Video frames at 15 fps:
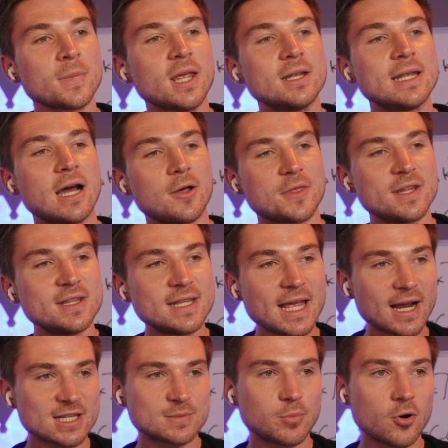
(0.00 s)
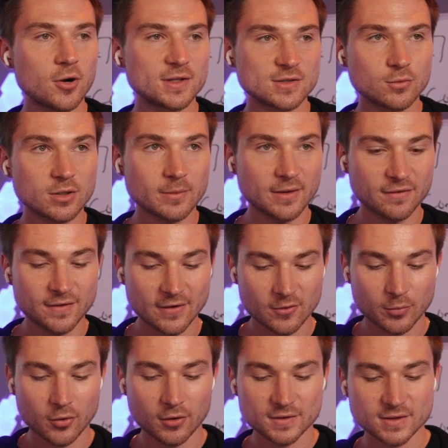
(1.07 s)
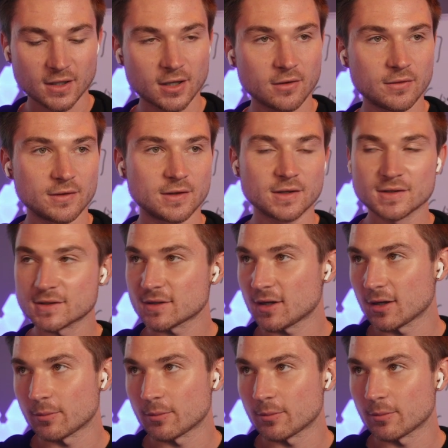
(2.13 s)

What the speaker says: Now, the next part is one of my favorite parts of this